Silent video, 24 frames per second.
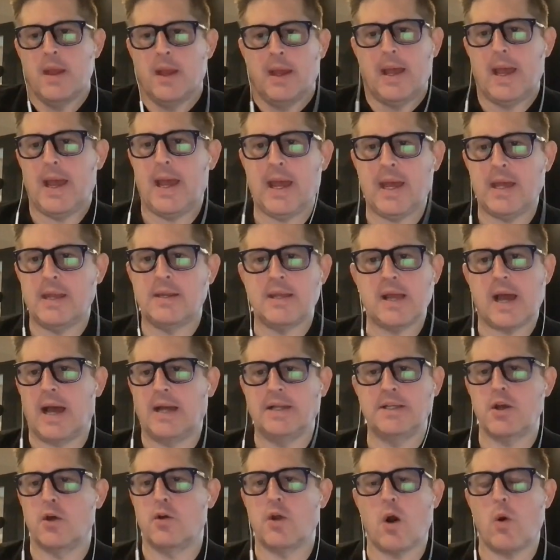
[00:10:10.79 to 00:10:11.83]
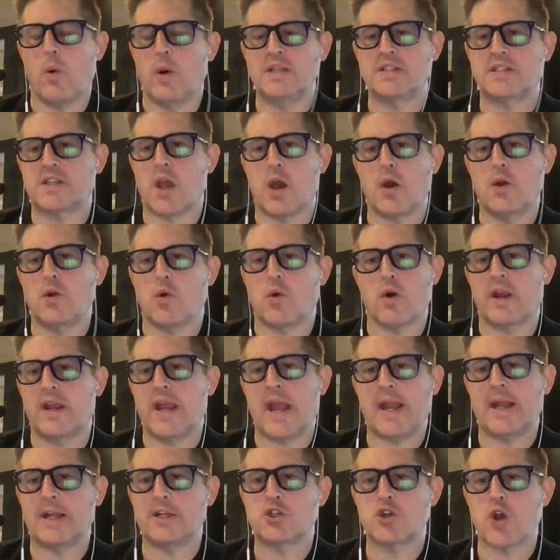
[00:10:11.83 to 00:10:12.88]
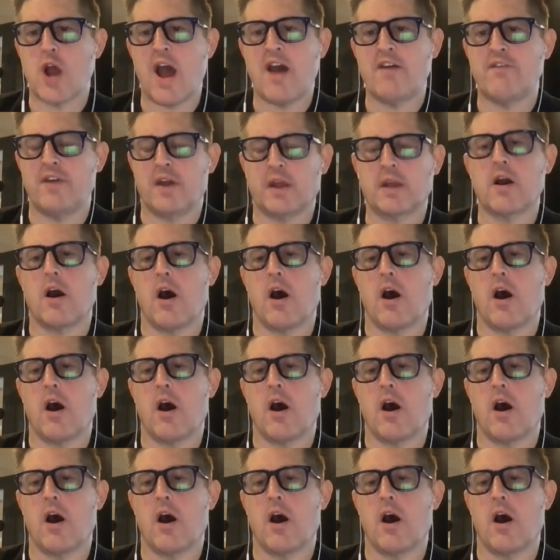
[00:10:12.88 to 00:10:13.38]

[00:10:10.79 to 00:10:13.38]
And I don't always go to organic traffic.